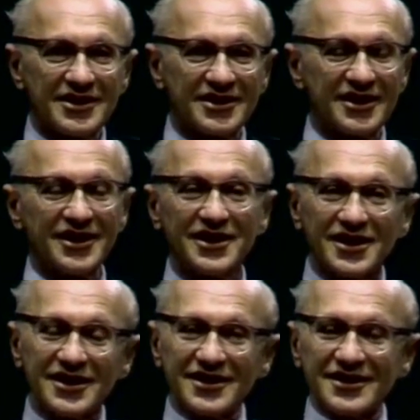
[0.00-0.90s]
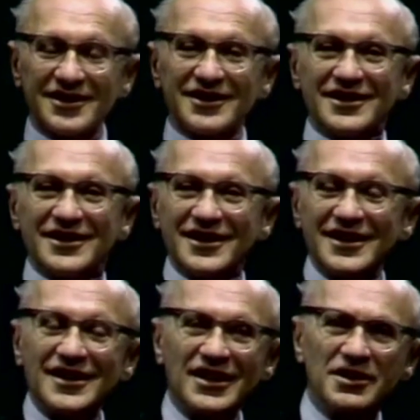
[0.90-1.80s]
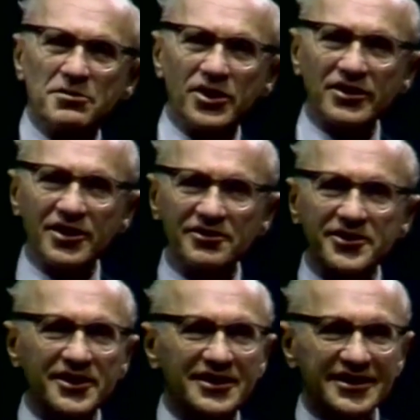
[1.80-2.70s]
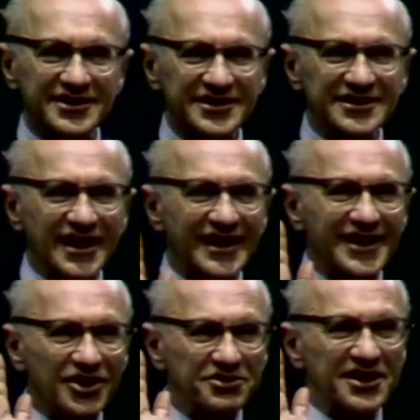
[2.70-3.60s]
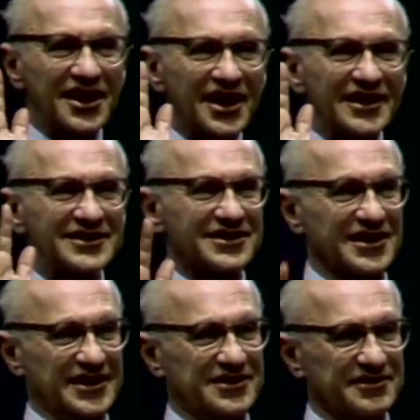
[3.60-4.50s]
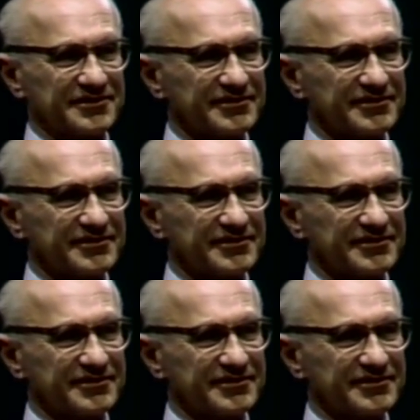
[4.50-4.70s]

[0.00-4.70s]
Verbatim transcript: The, uh, moreover, this is not only hindsight.